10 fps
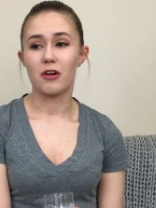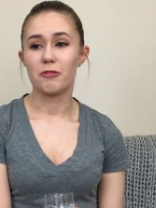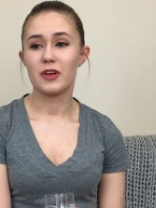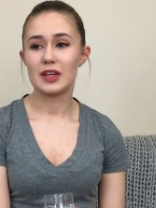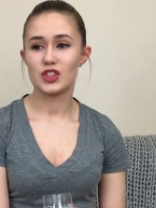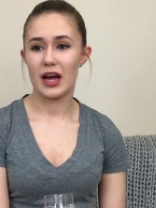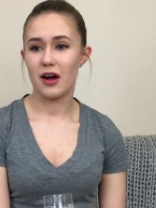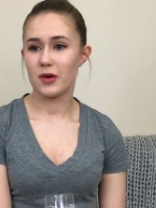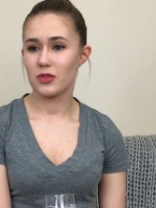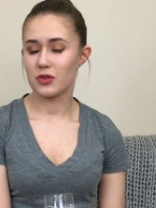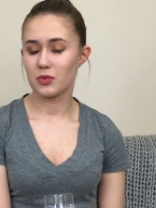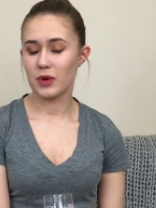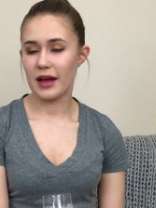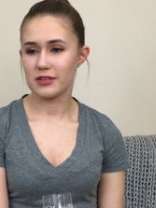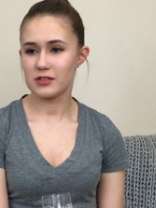finish out the
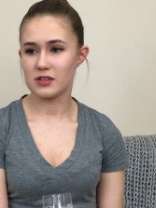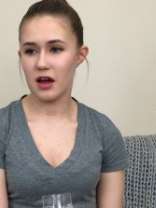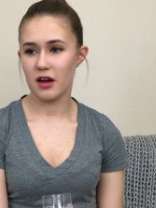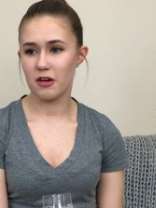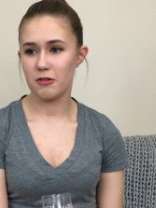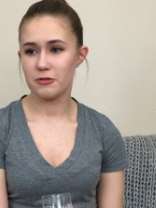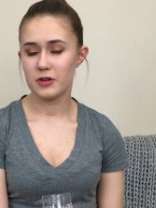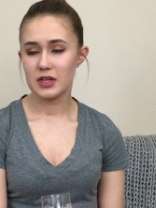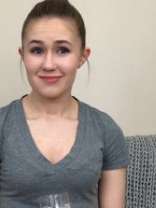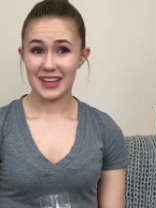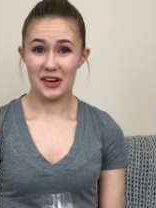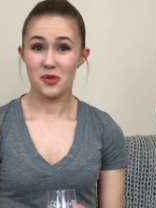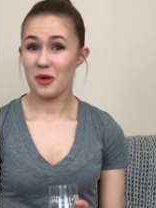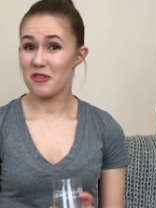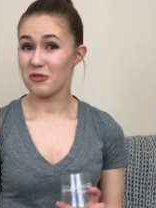rest of kind
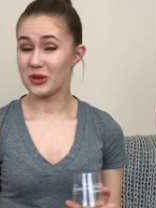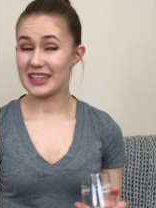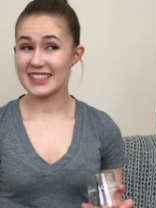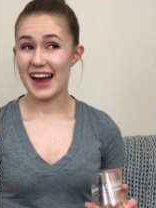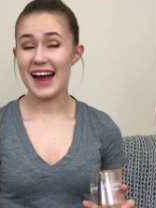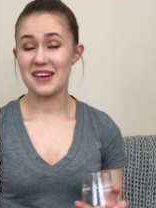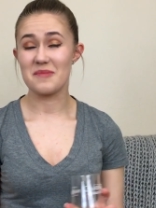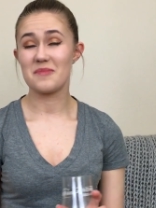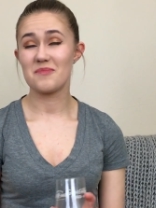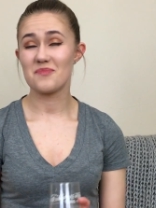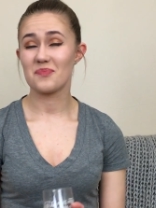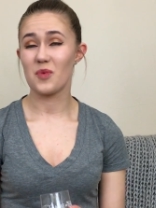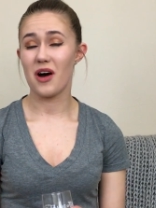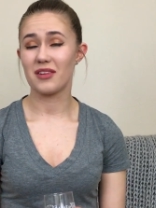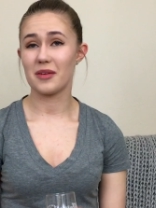of my free time
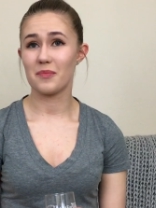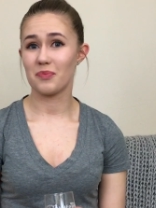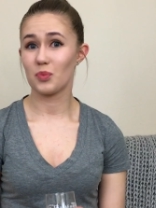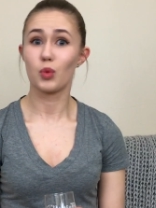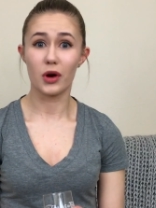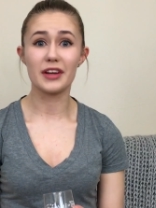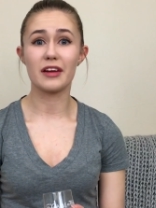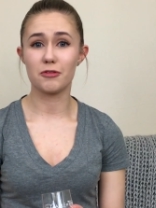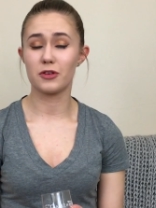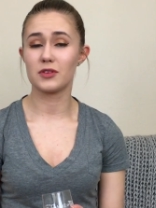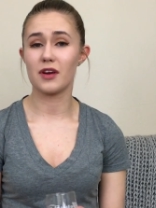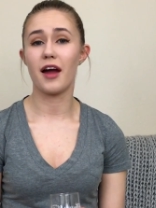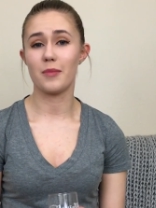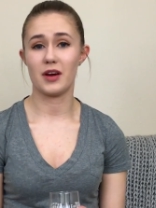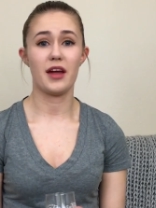while I'm working full
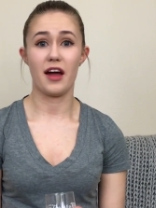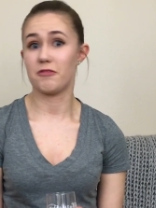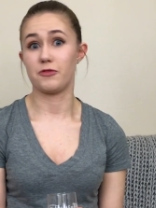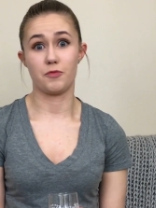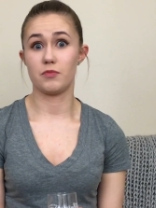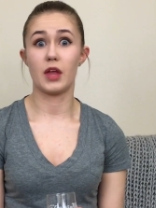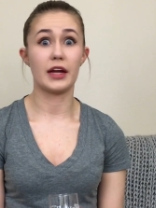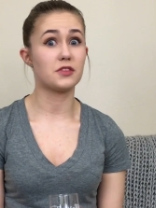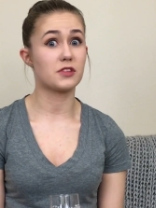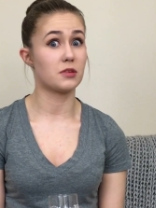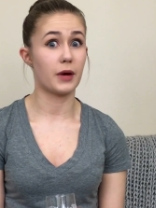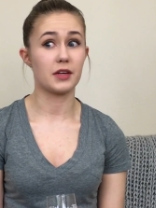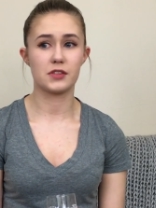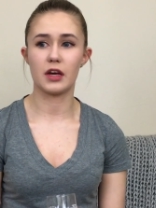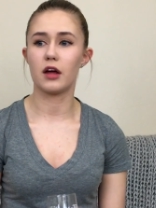time and I have nights to
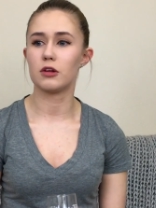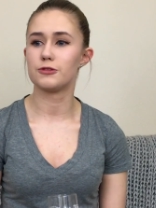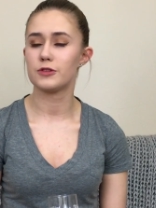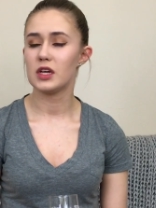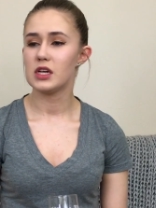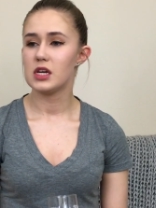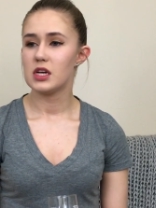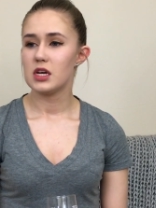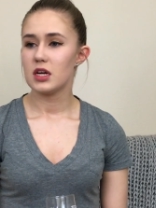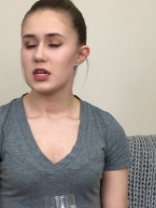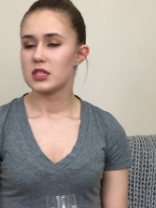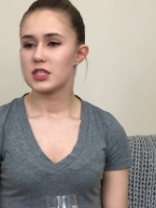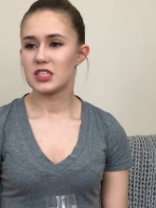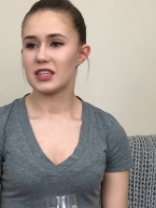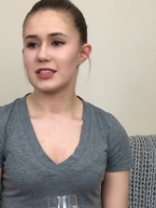myself
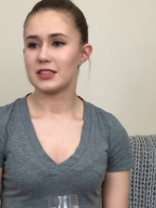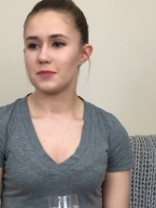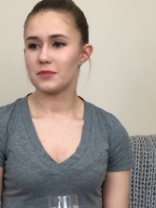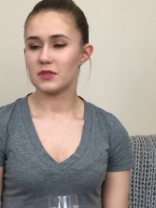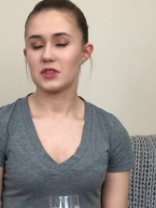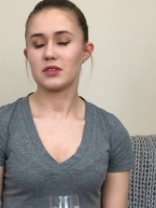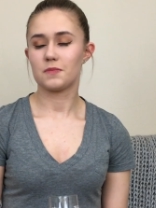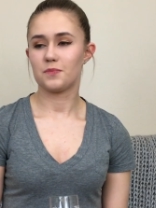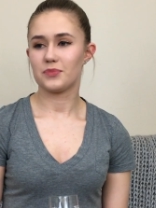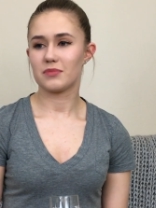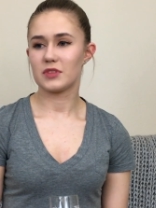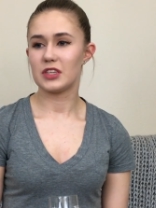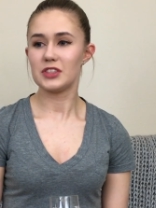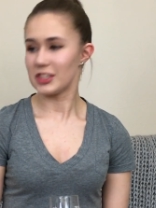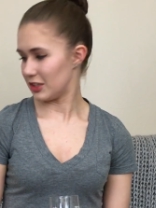to
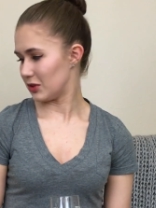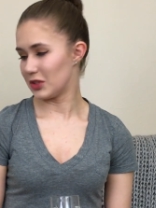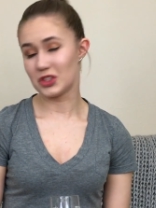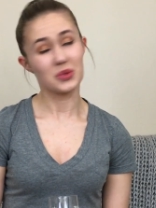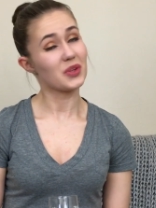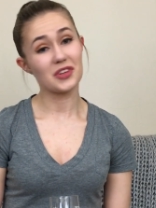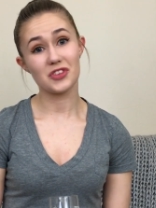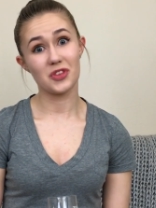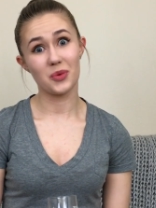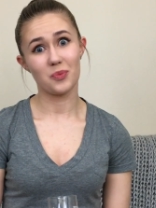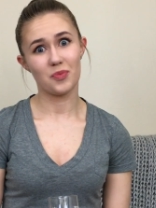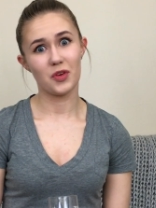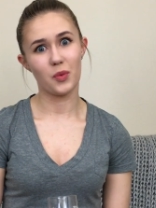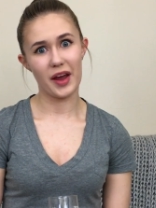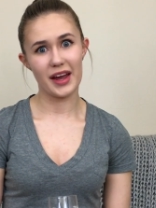continue to do this
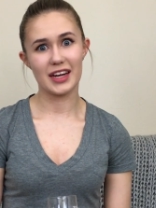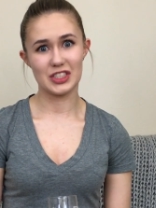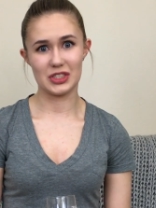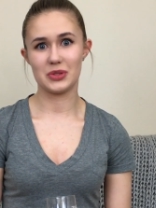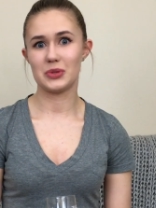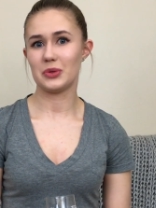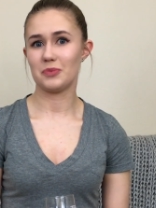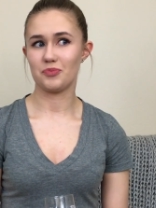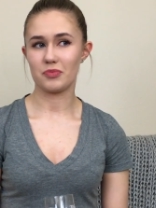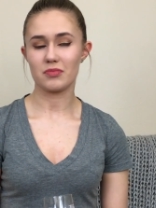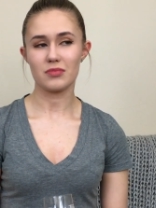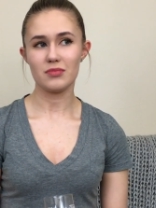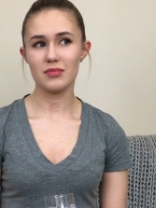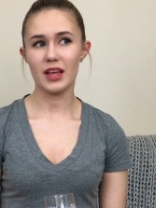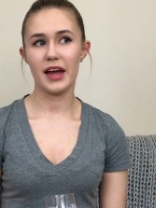the way I do.
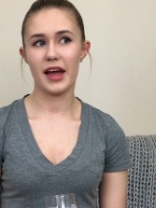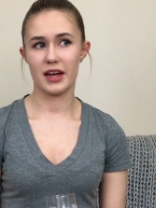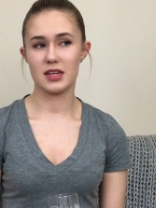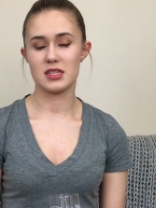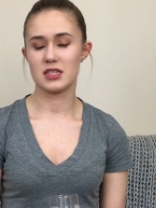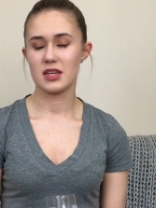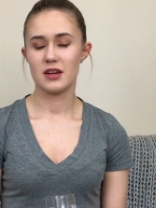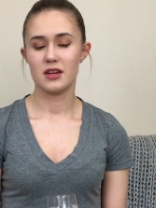And